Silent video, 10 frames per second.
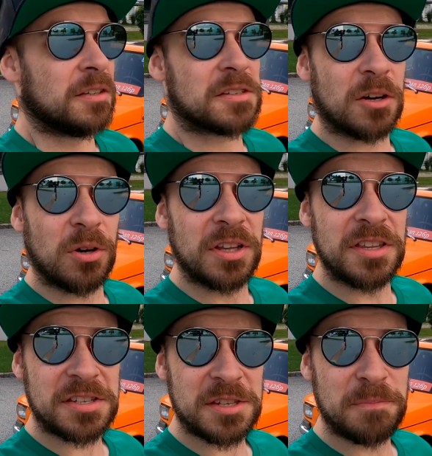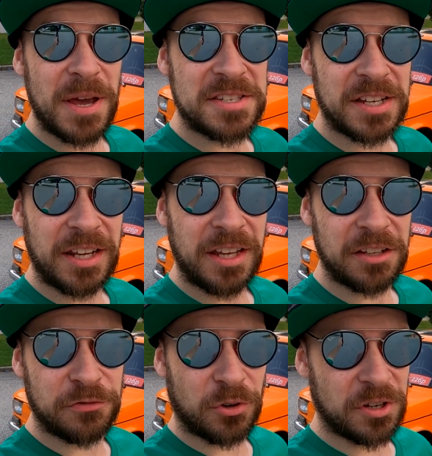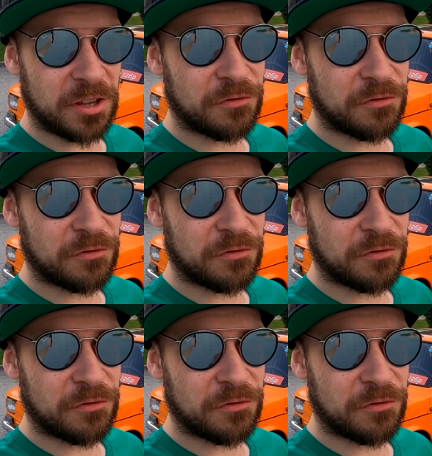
So this is basically it for